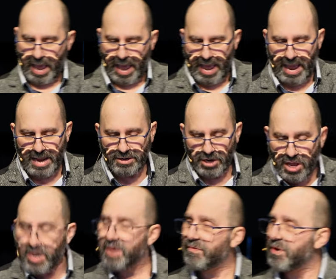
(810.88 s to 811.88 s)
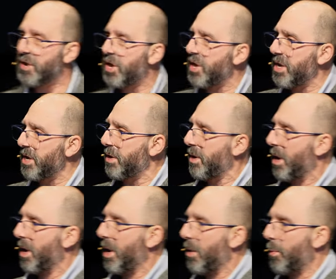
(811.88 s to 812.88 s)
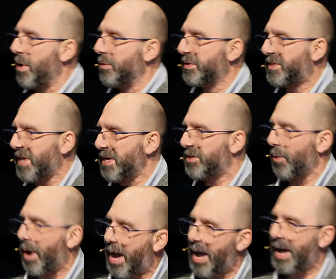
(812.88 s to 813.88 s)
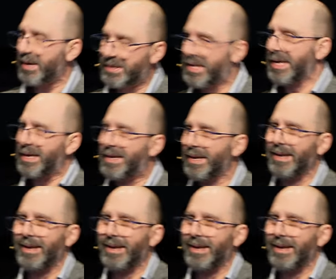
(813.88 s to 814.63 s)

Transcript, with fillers: and even he, when he was sent to a hard gig